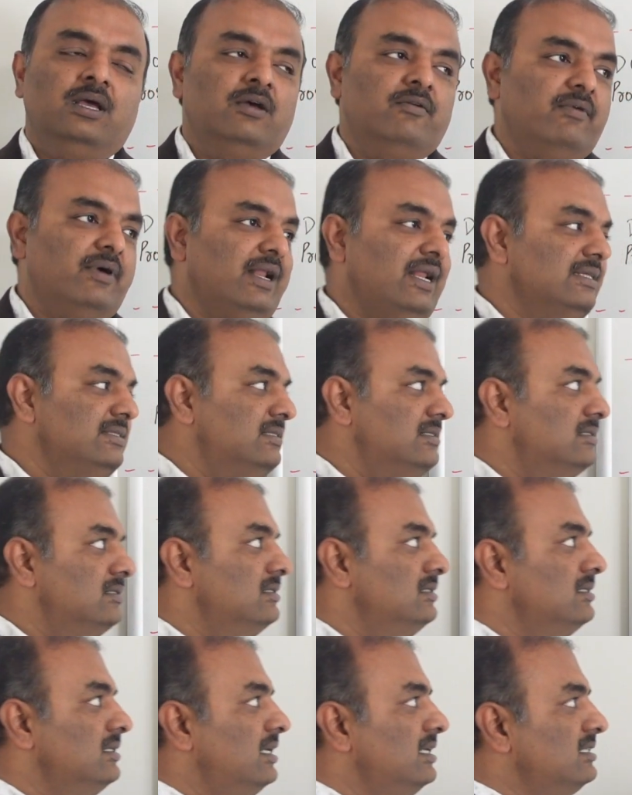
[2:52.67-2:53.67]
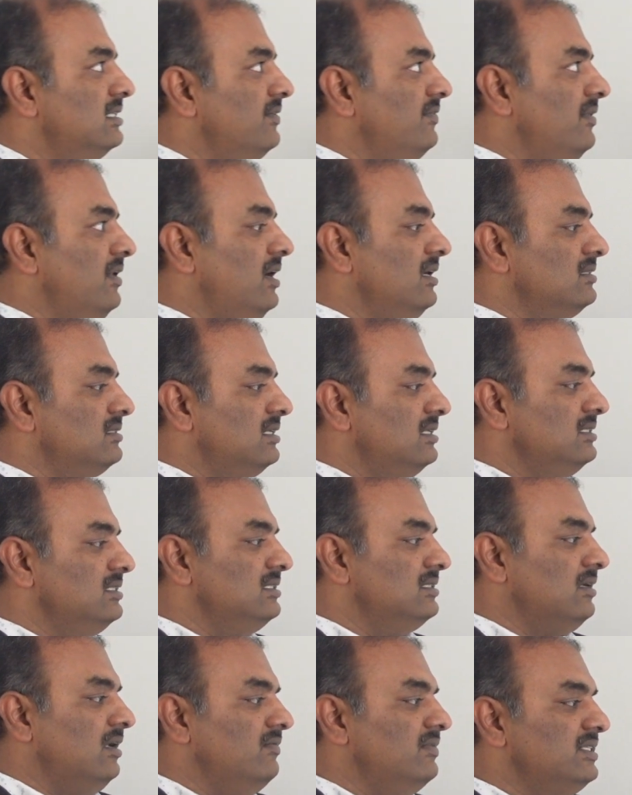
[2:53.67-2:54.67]
Whereas in case of loss runs,
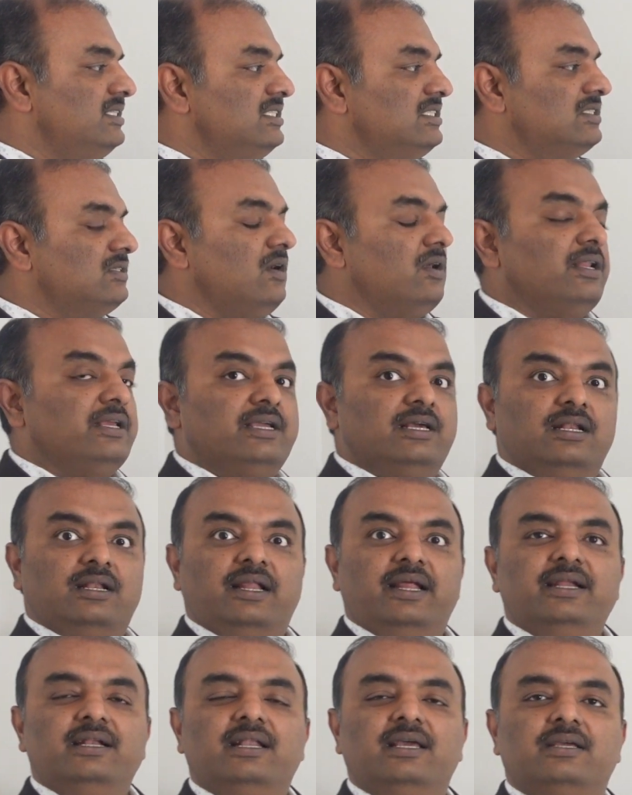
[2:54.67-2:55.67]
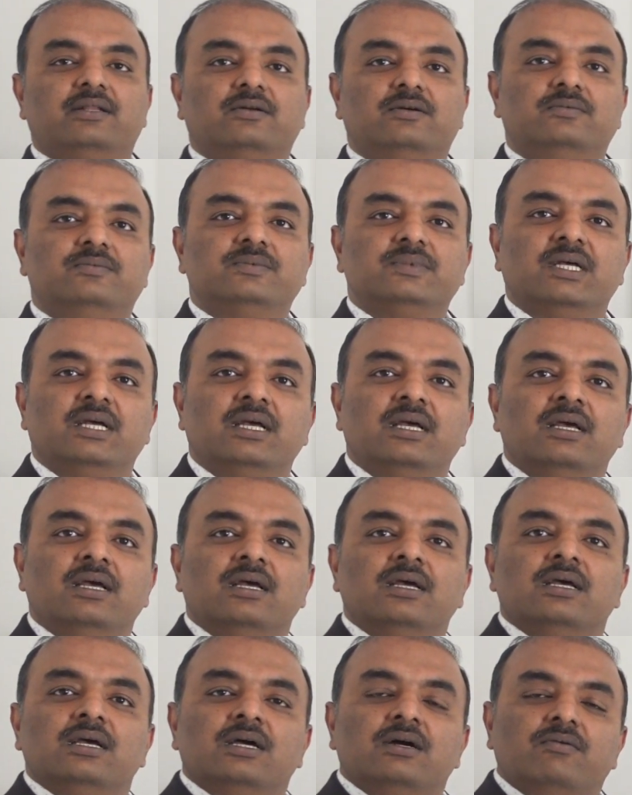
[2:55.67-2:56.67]
it's always historical, right?
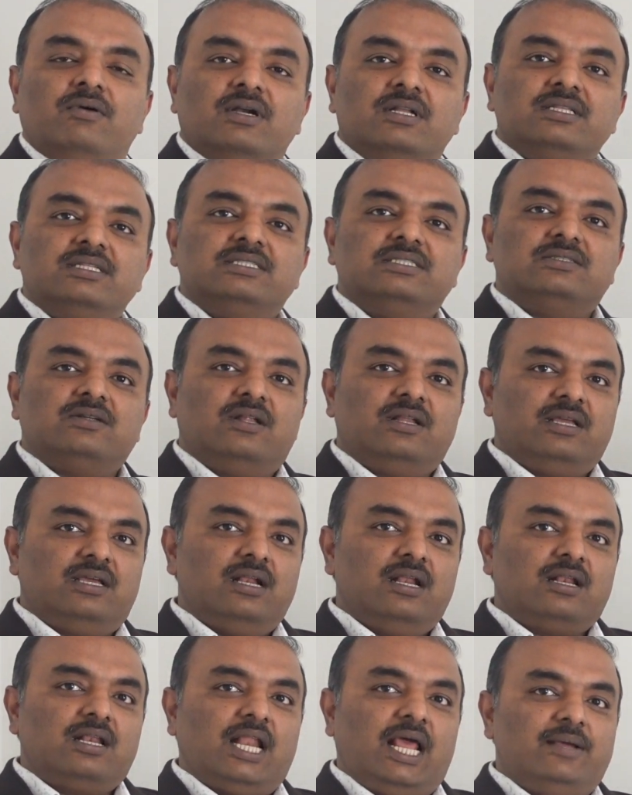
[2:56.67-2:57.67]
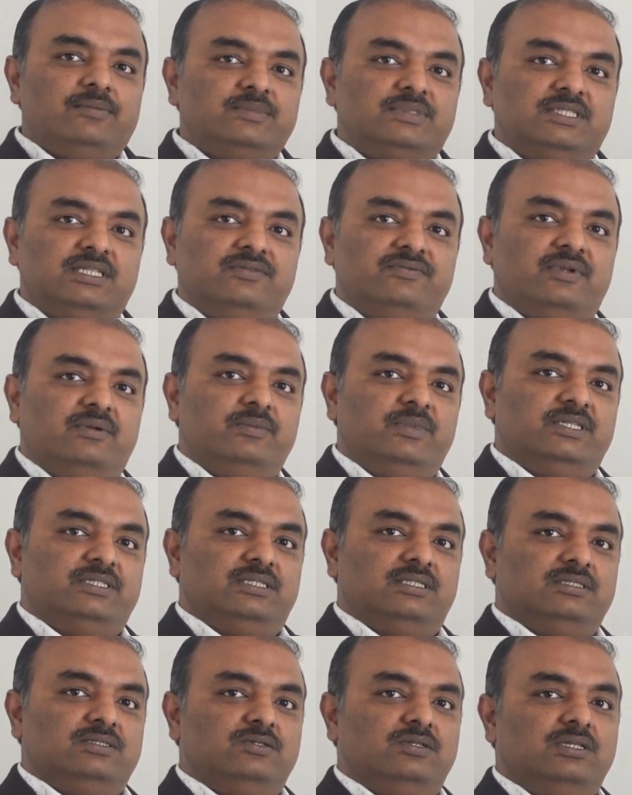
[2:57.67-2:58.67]
What are the historical claims
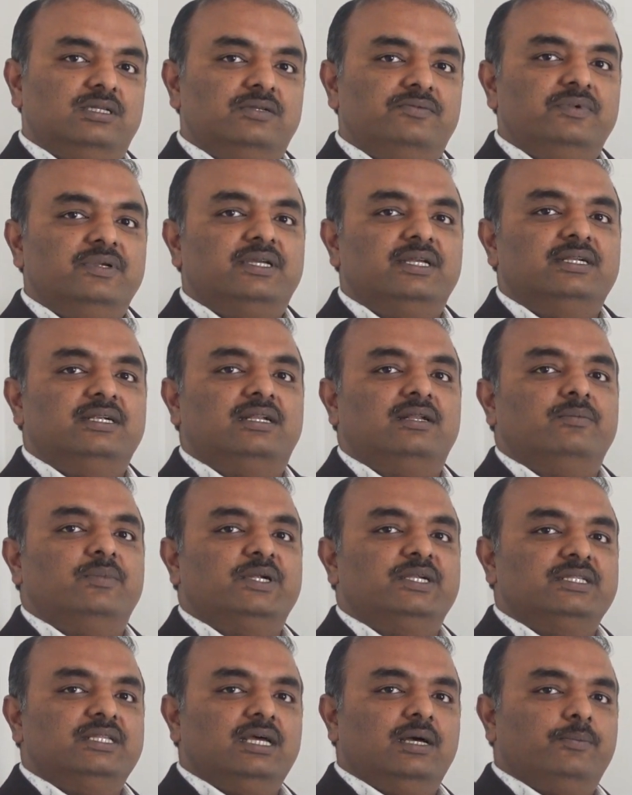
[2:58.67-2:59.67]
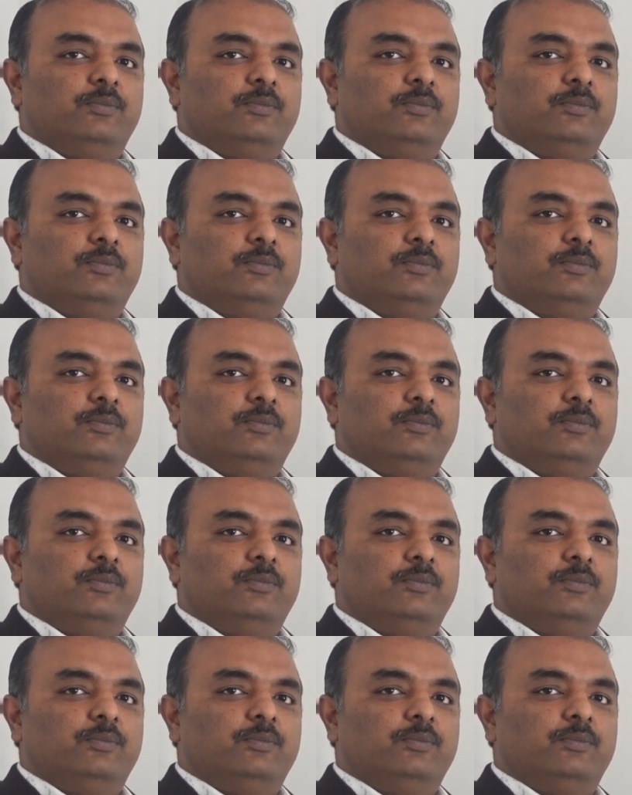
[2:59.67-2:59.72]
information so that we can determine the